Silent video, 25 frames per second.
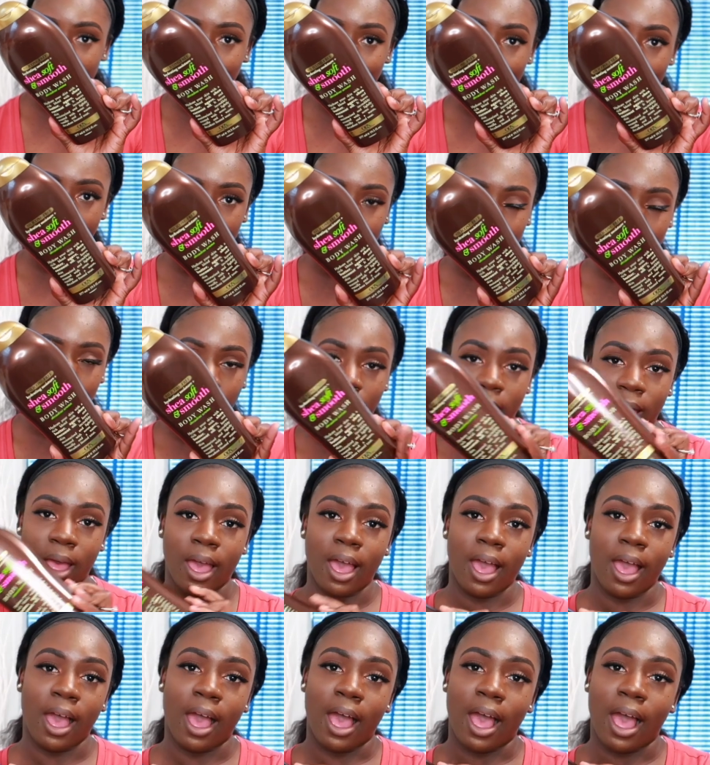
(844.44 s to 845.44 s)
the bottle
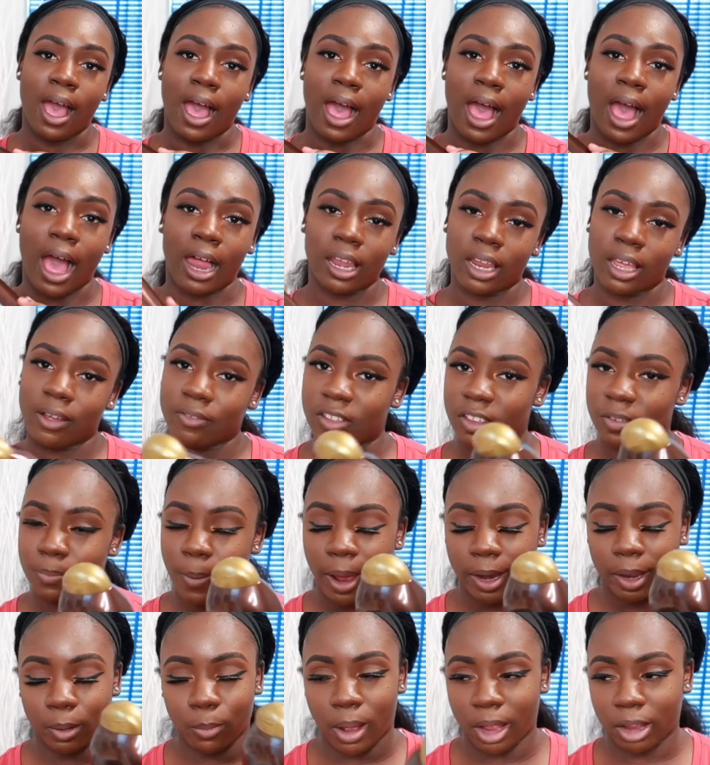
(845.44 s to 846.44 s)
I love this
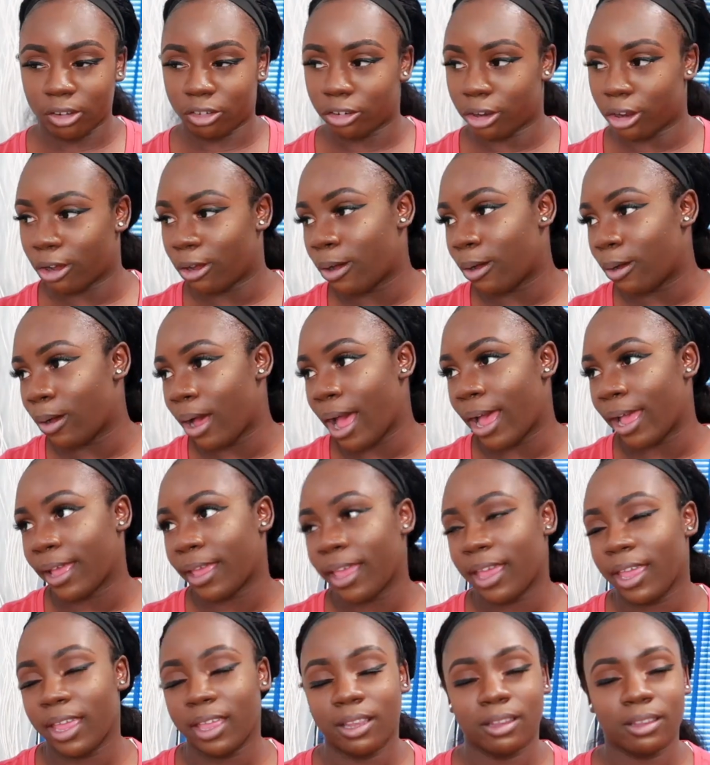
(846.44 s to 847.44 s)
body wash, y'all. I
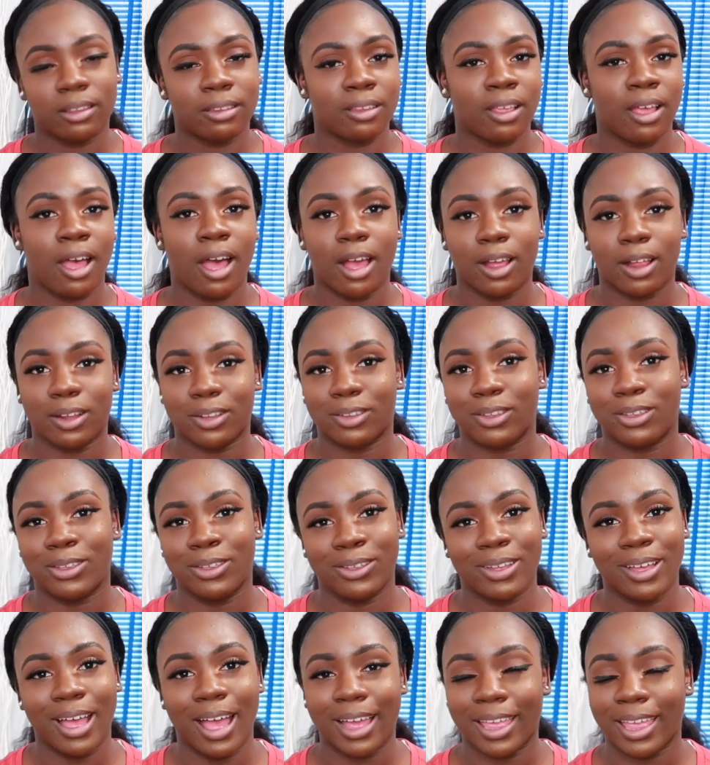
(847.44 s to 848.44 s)
can't talk,
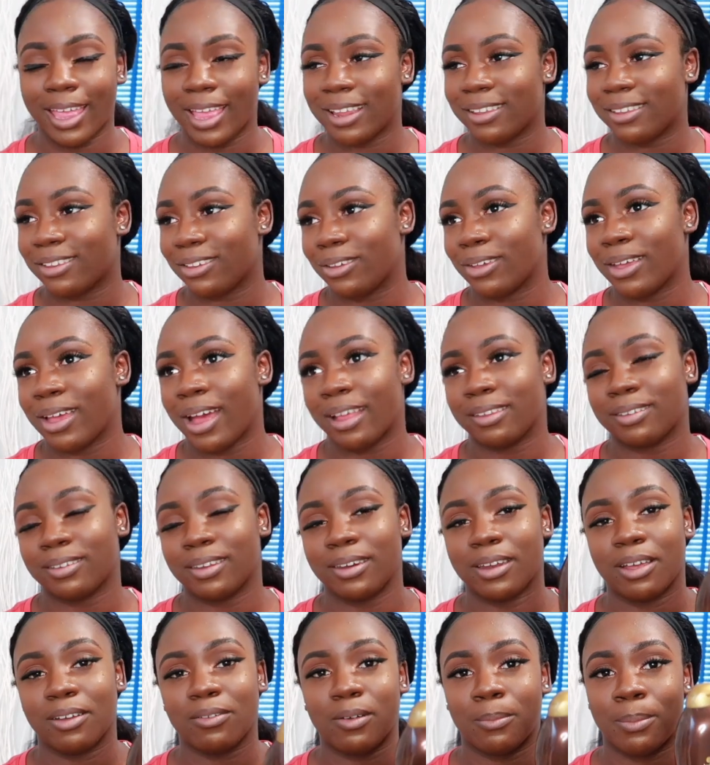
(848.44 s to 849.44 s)
I can't tell you guys
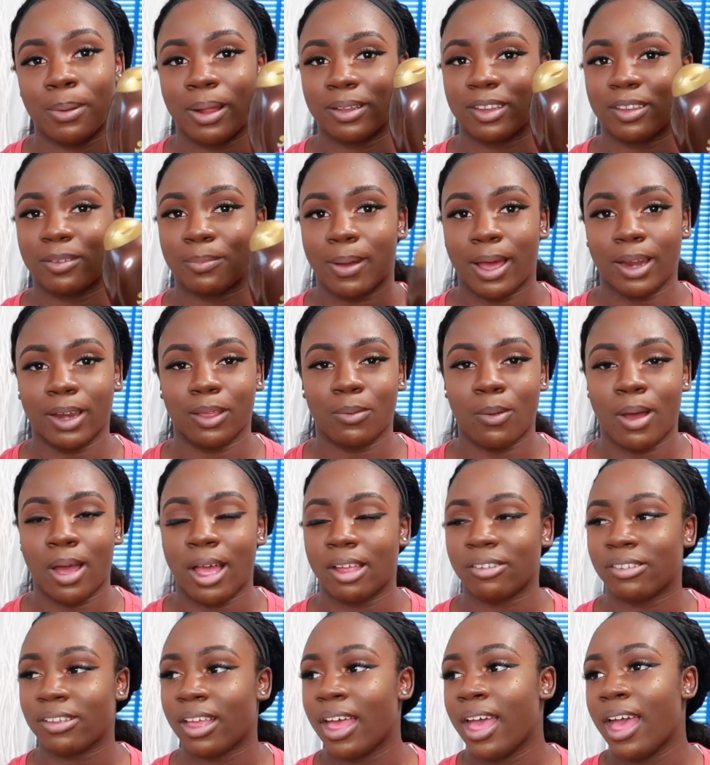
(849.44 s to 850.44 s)
enough about this body
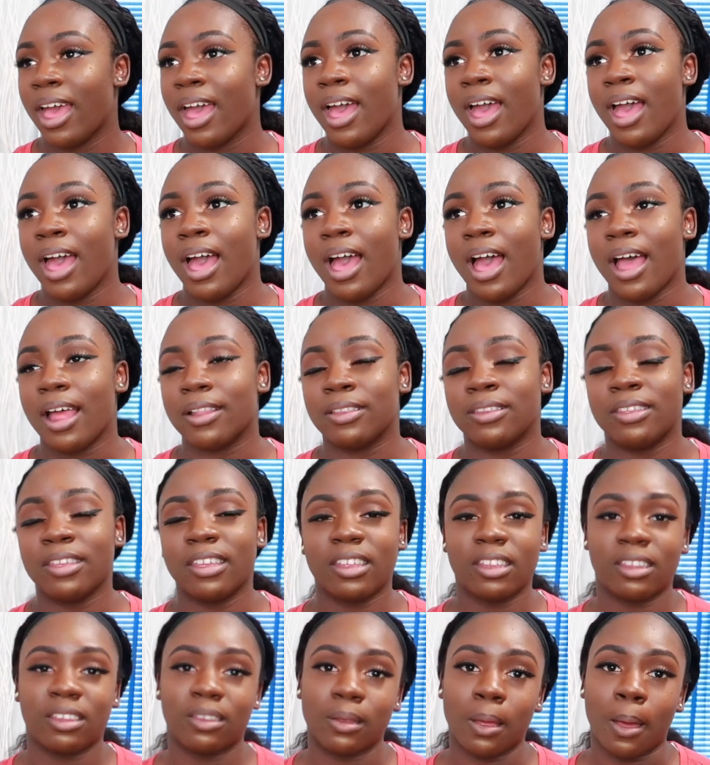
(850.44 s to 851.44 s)
wash.
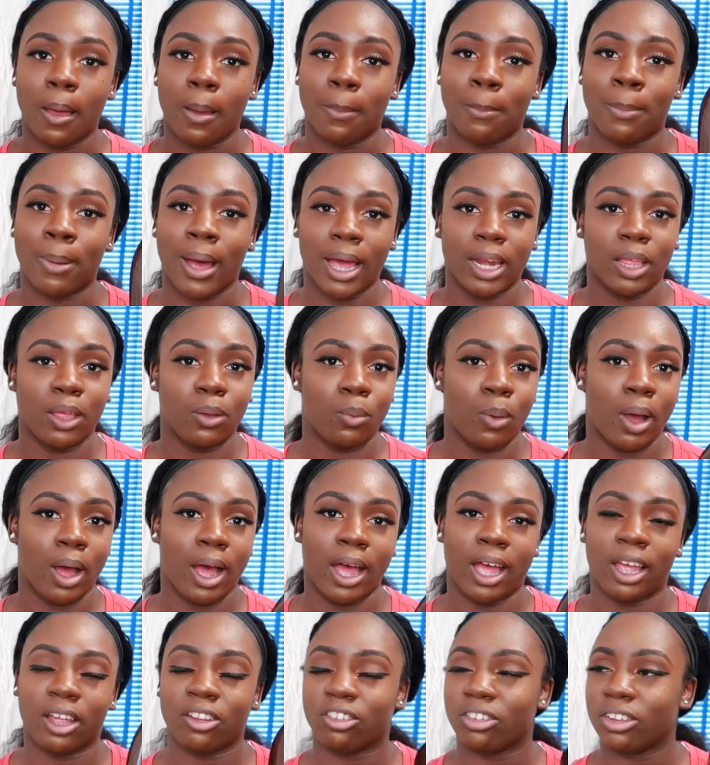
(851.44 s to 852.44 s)
This body
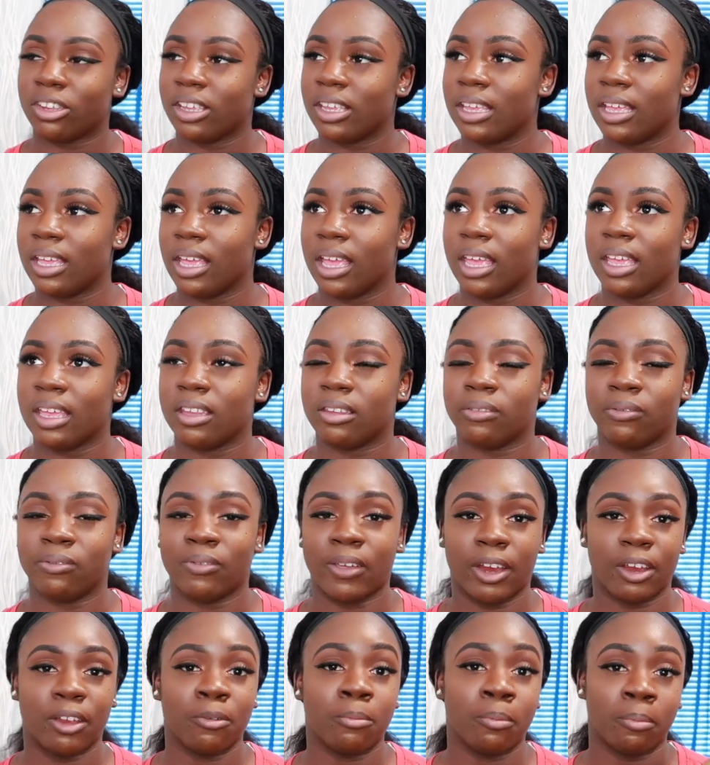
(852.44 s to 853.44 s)
wash is
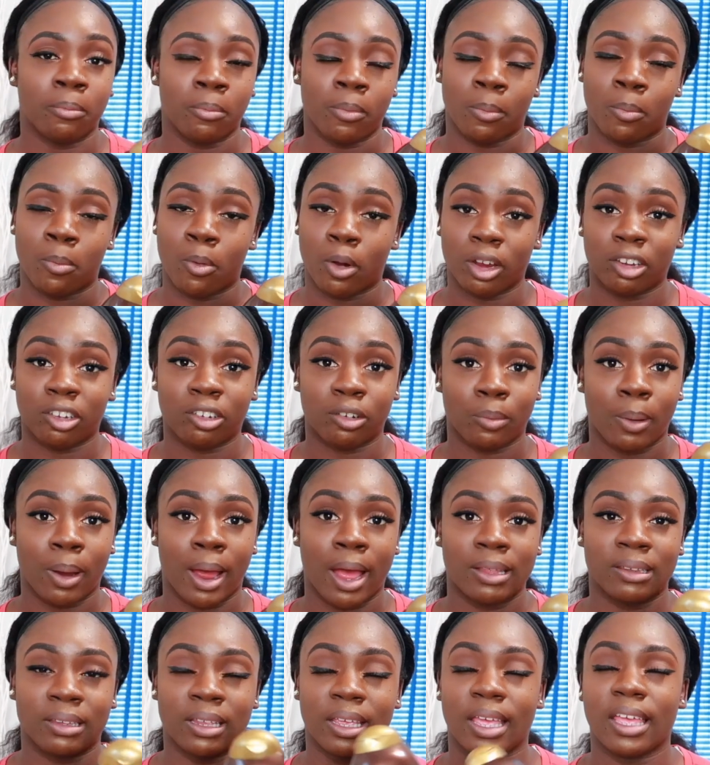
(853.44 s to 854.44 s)
very
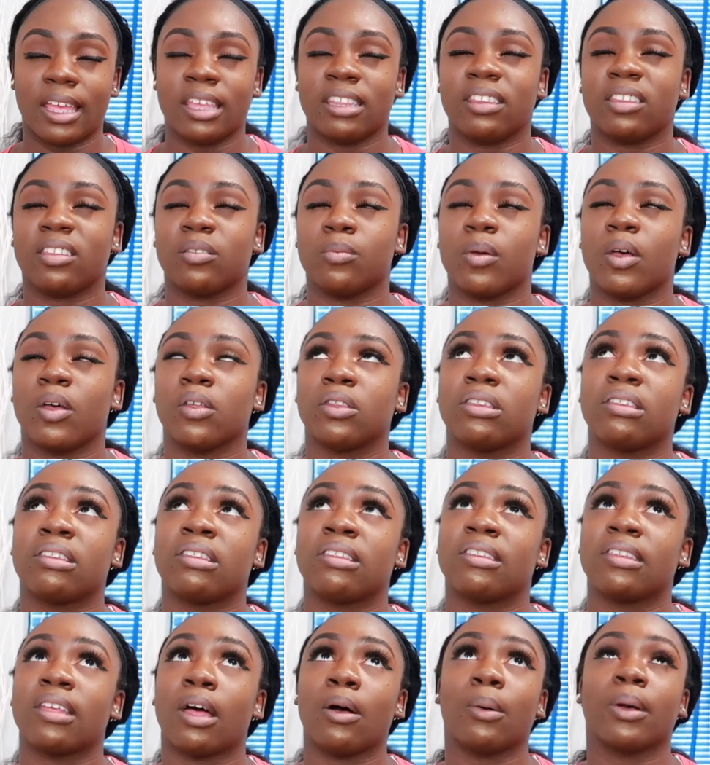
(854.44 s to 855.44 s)
moisturizing. It smells
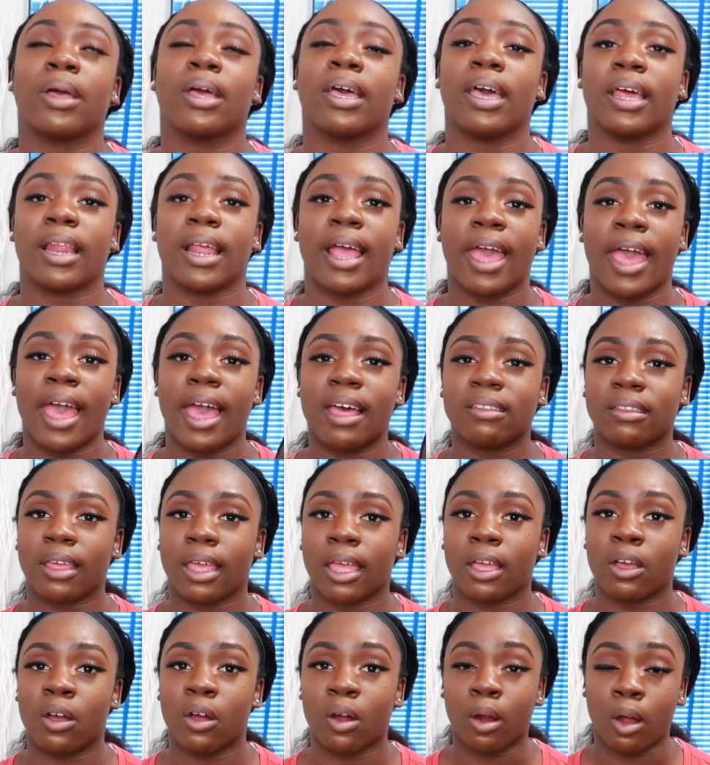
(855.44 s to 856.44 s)
so good. It has
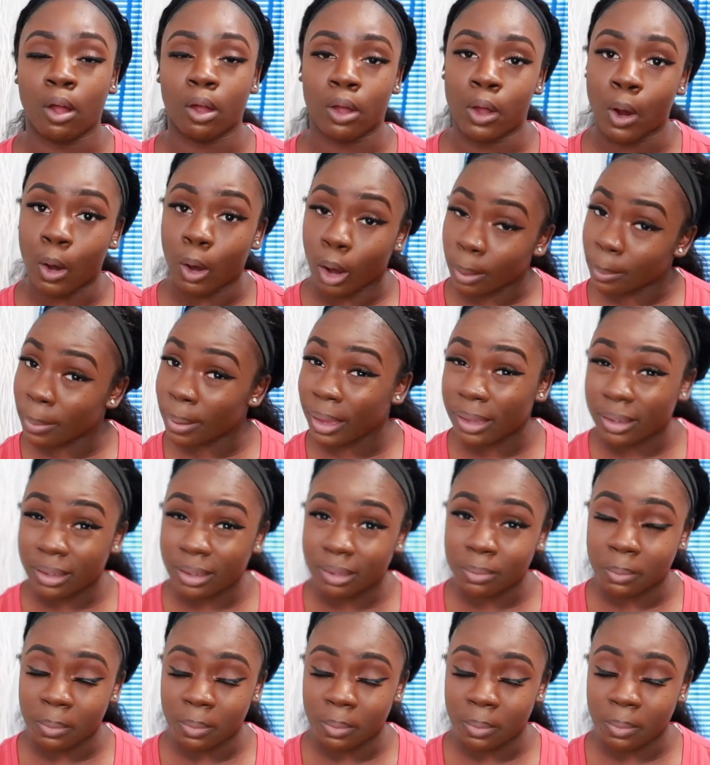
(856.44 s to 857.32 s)
a gourmet,